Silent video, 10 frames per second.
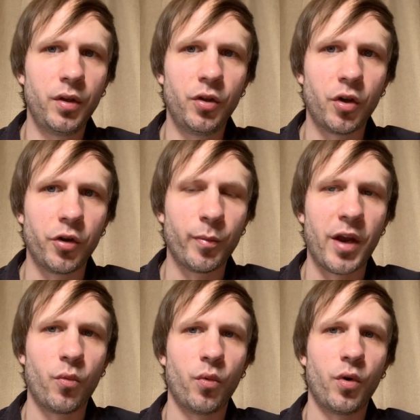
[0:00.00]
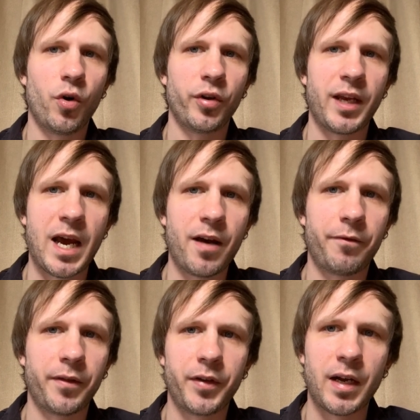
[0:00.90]
you might only have
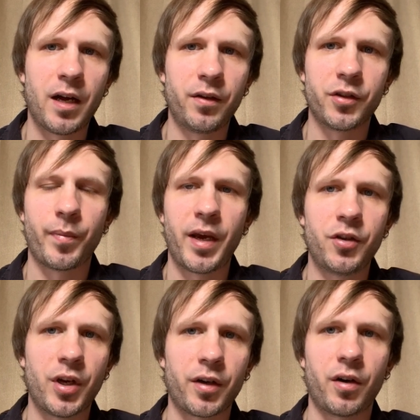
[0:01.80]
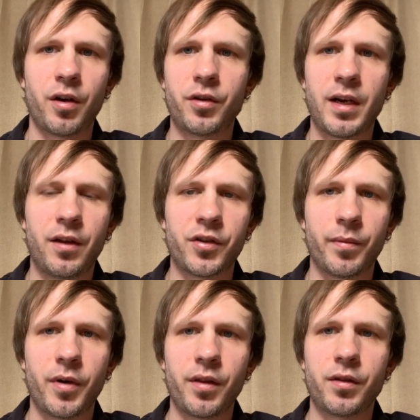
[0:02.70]
$50 a paycheck or $100 a
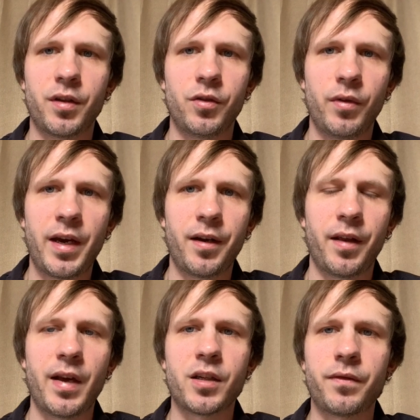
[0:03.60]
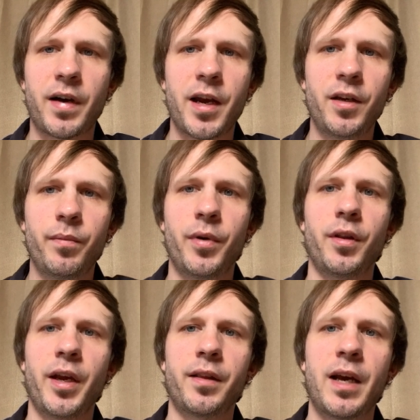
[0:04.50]
month to do that, and that's fine,
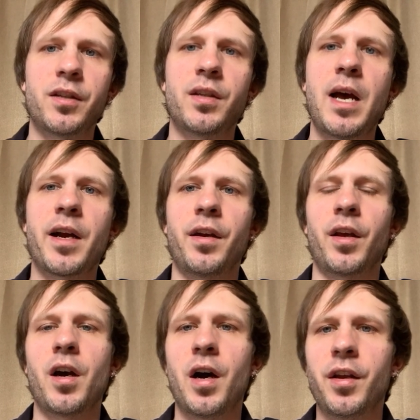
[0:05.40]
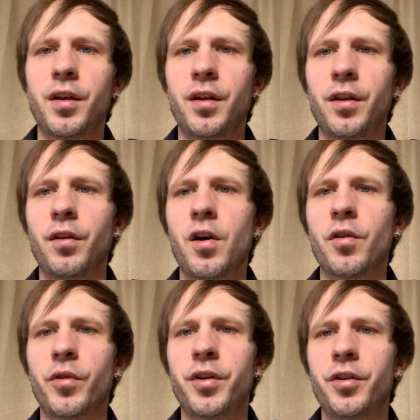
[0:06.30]
but like that's not going to cut it in the
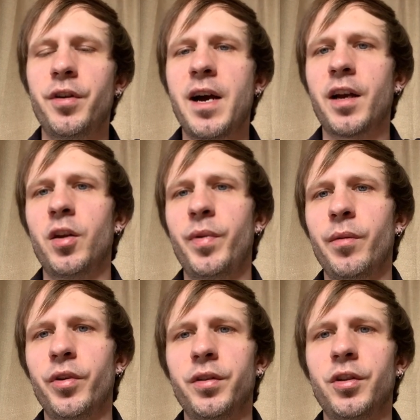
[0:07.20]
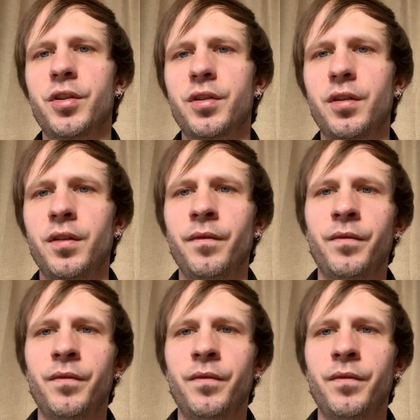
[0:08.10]
long run. You're not going to be able to just